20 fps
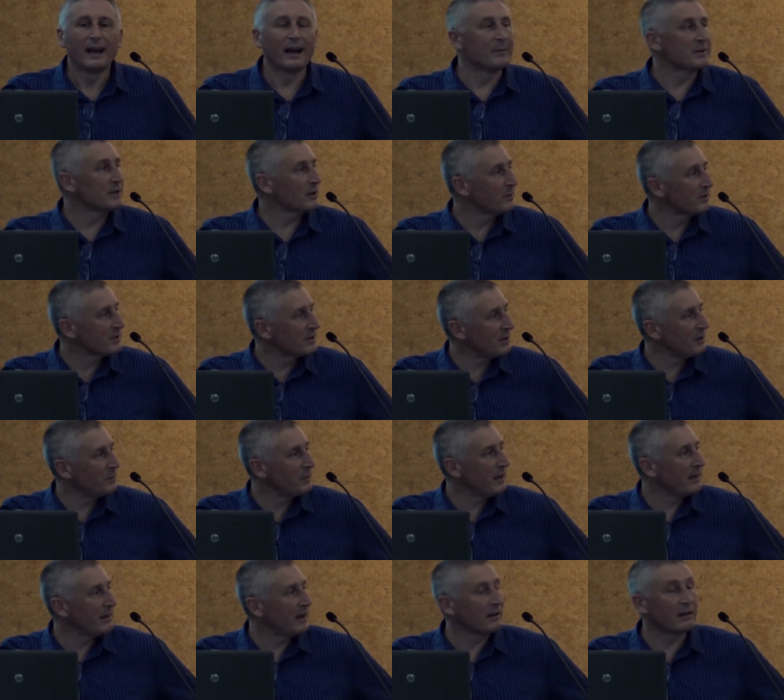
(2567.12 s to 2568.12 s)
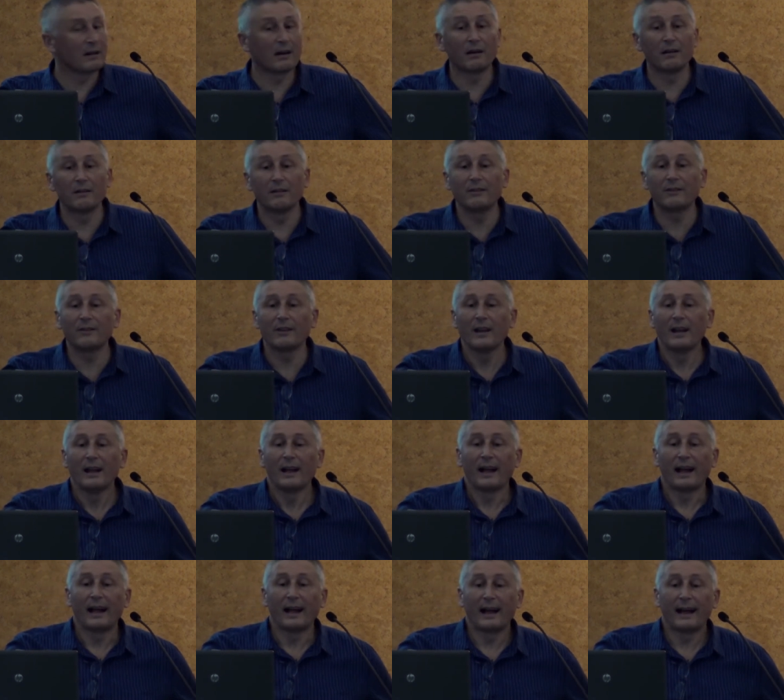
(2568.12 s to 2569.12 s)
So we'll see where that goes.
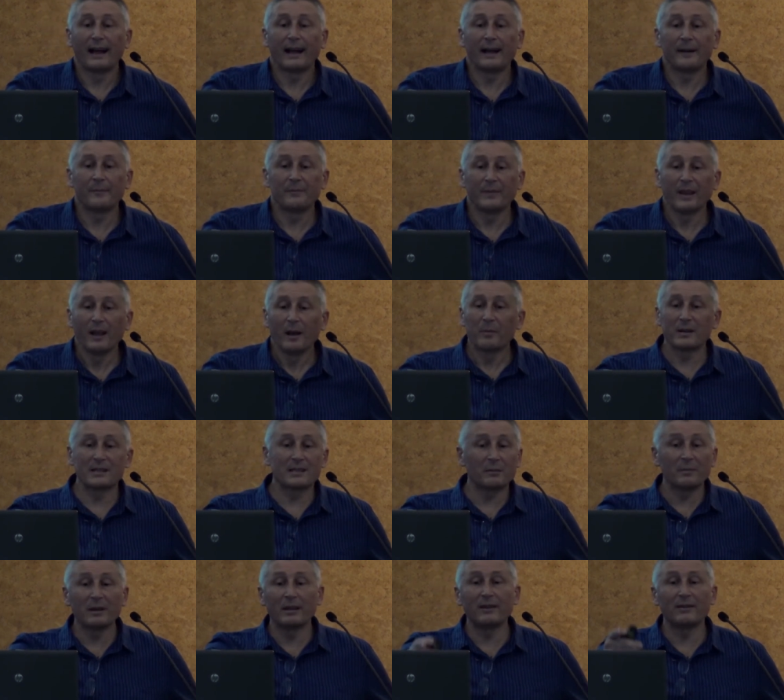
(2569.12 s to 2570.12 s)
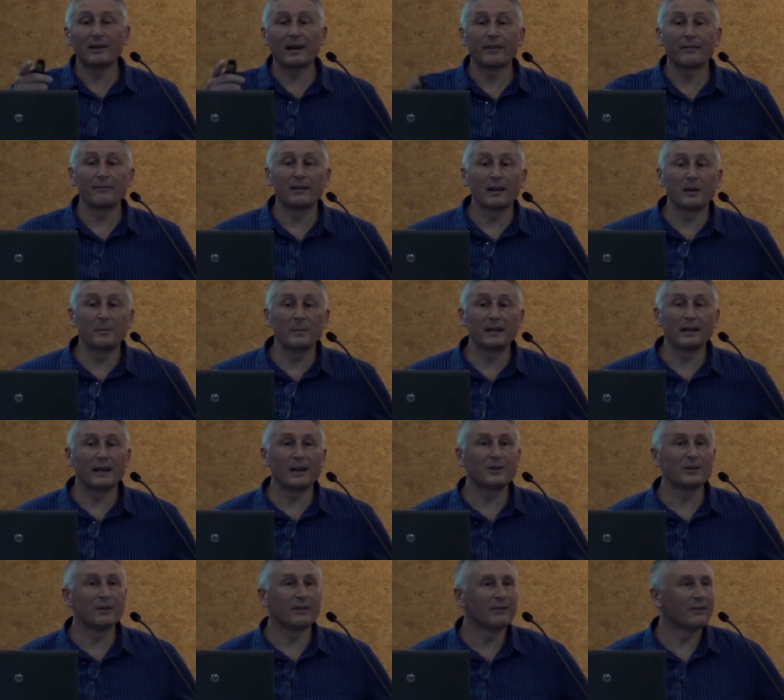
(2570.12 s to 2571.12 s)
But some of these other
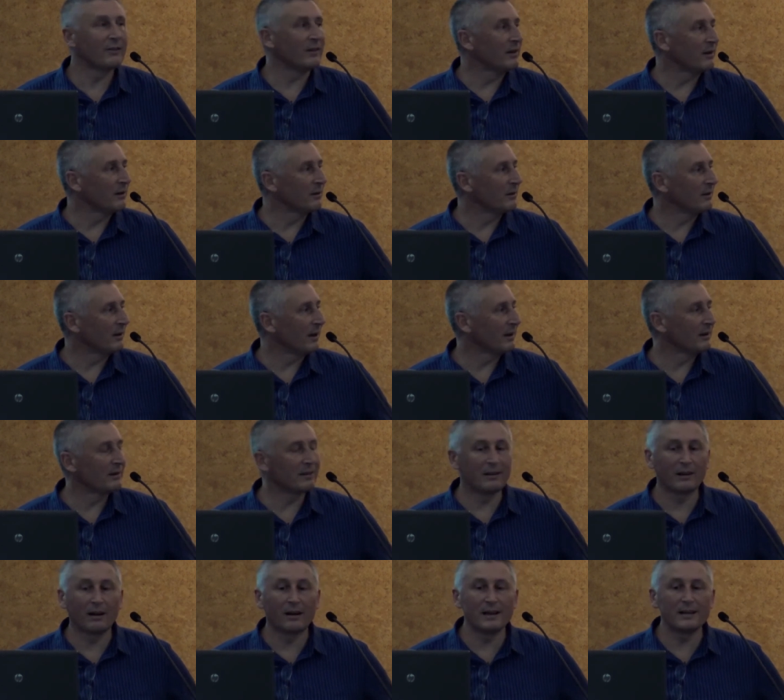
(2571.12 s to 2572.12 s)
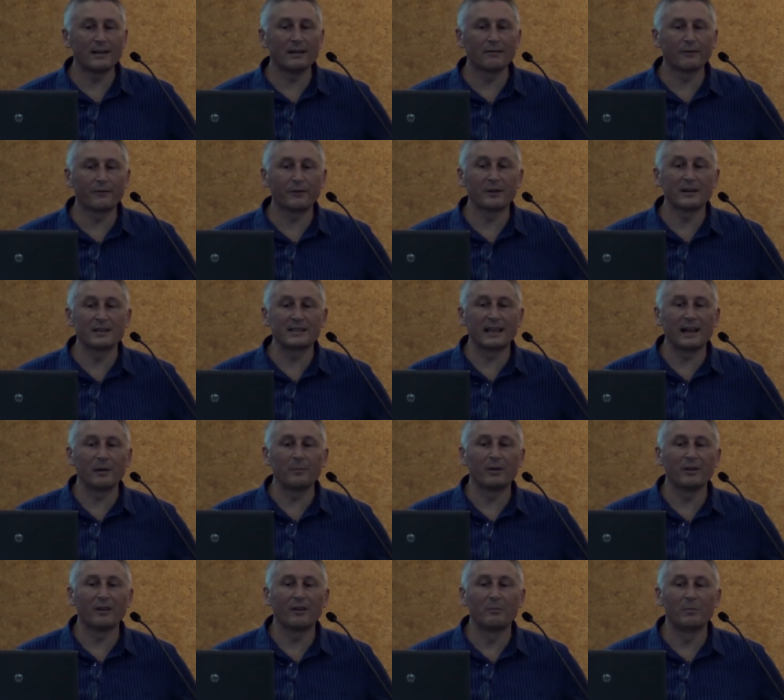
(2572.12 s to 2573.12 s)
recommendations, you know, the idea, for
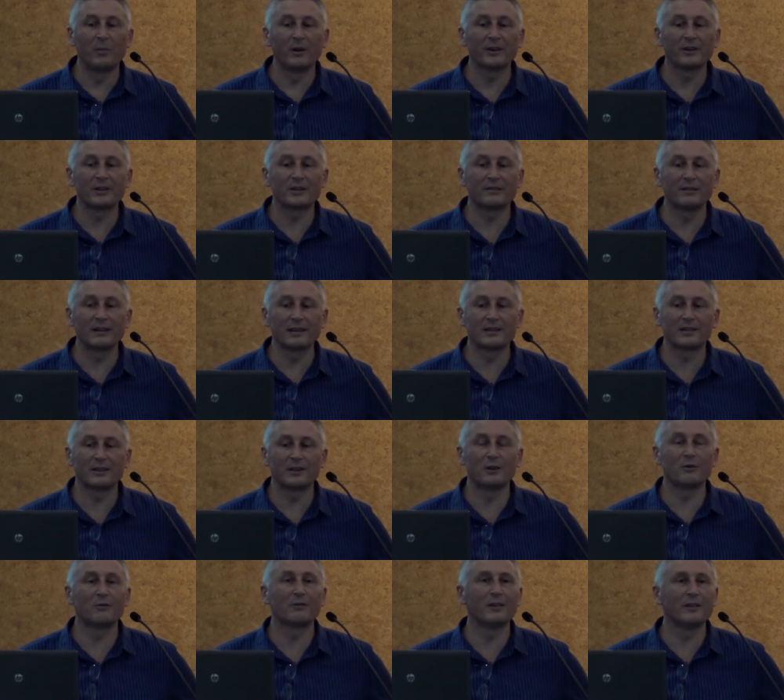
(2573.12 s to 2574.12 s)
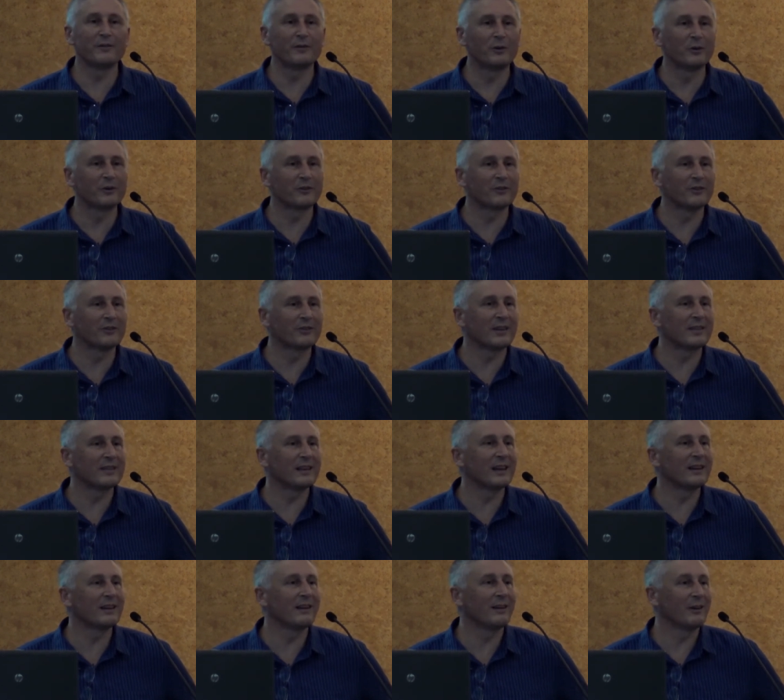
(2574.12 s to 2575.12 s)
example, of monitoring security forces at
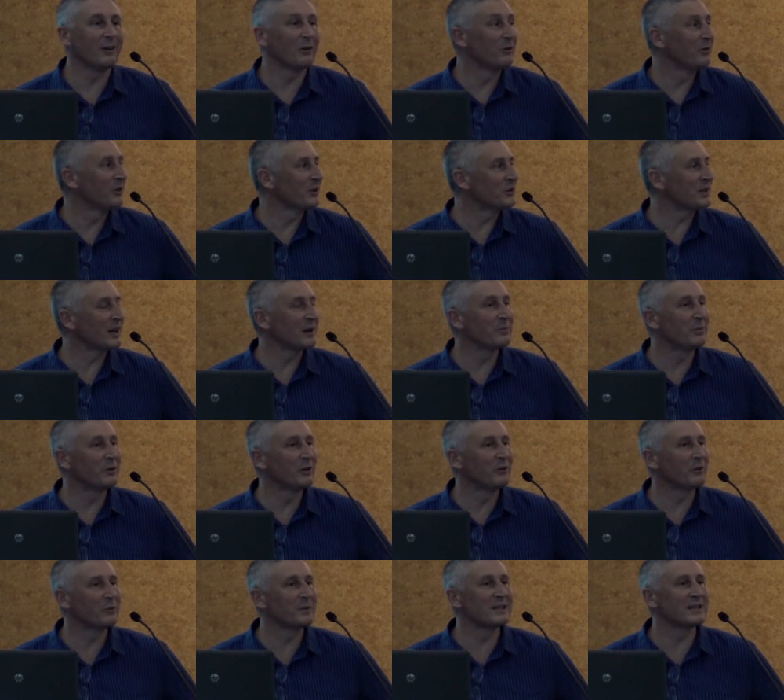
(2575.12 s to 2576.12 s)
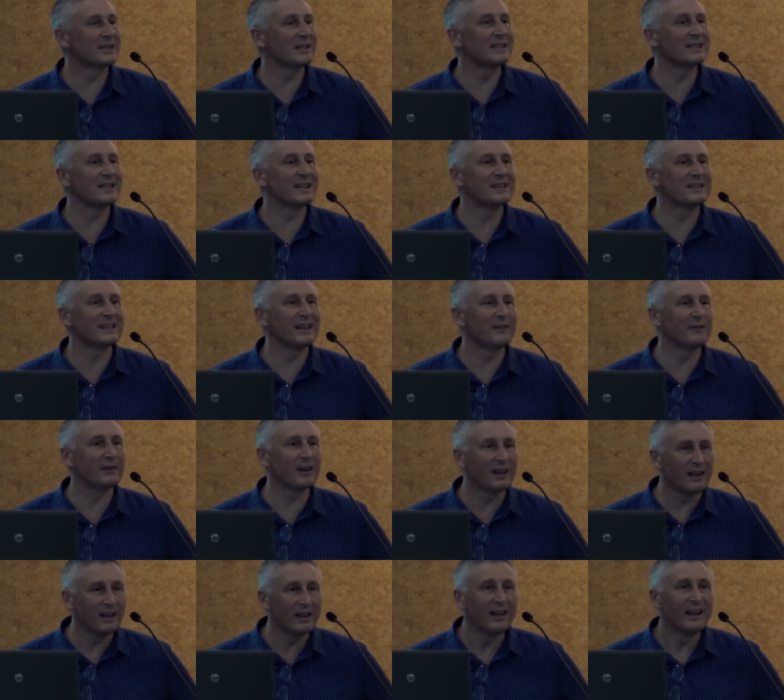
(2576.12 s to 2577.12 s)
all the checkpoints with
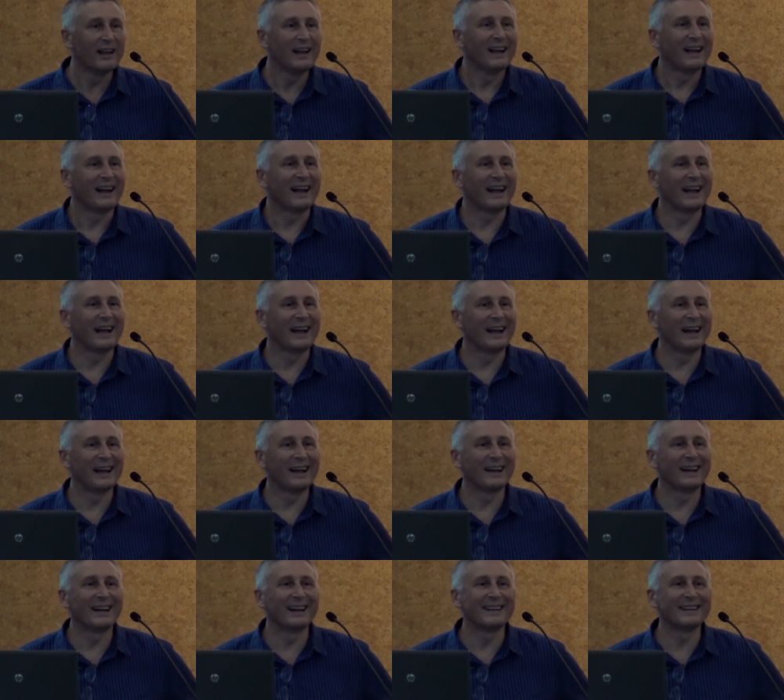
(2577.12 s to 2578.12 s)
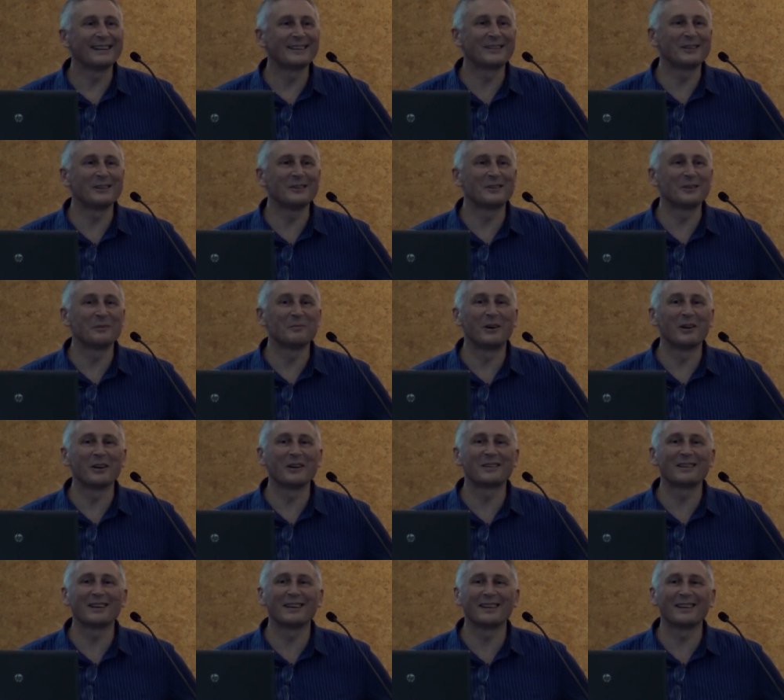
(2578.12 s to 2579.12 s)
CCTV to
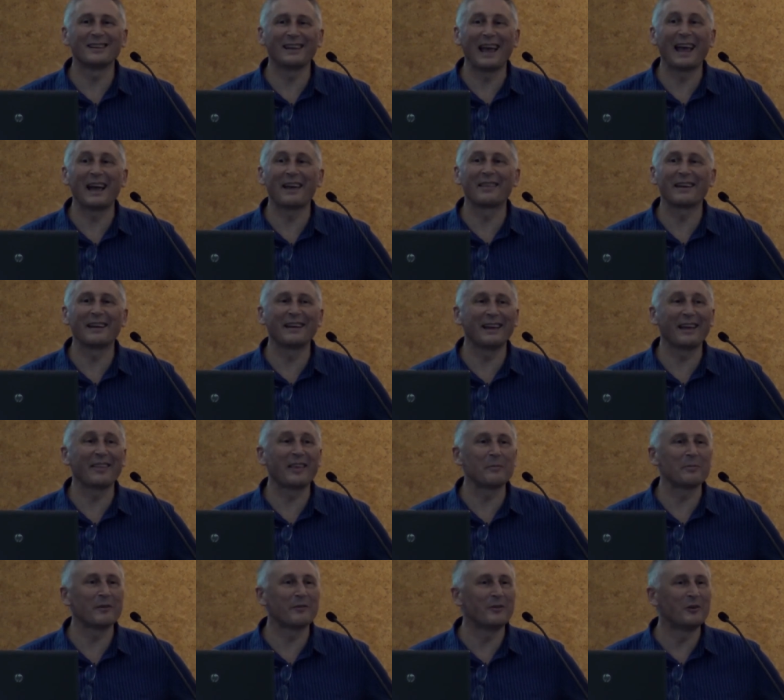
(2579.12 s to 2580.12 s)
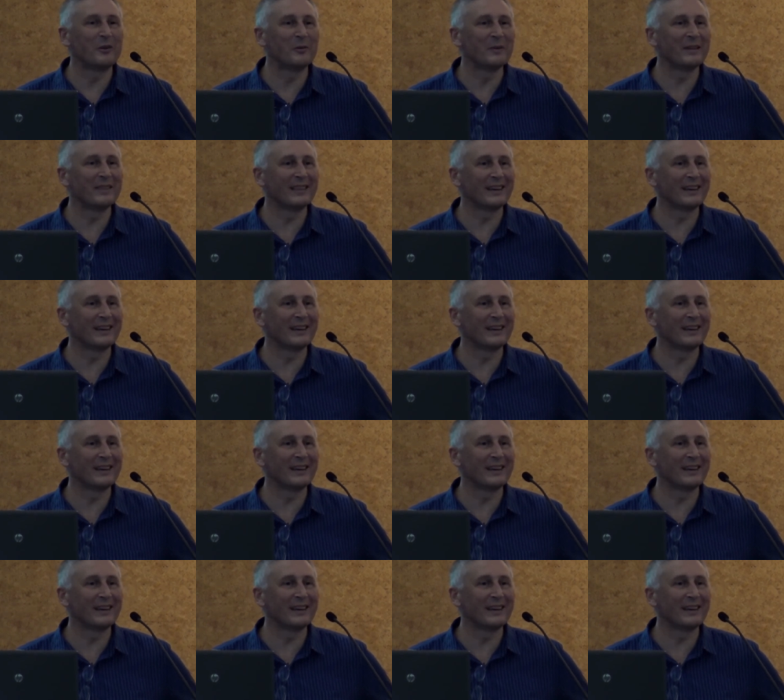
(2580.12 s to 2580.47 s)
monitor how they perform